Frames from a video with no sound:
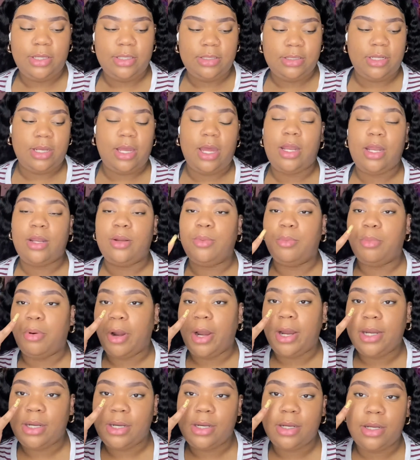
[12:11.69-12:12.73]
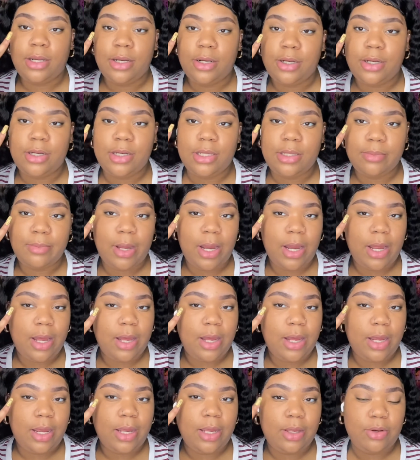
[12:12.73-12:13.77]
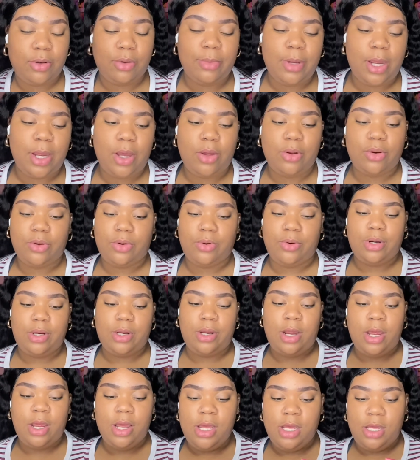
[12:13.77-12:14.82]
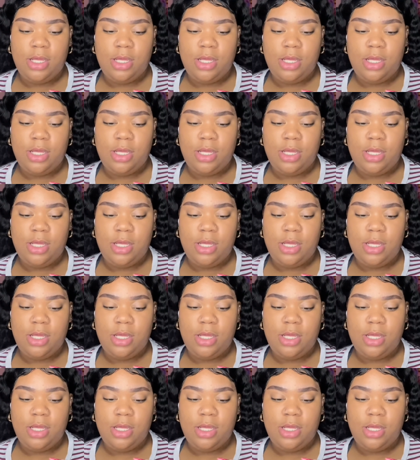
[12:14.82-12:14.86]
to kind of brighten underneath my eye and on my outer corner.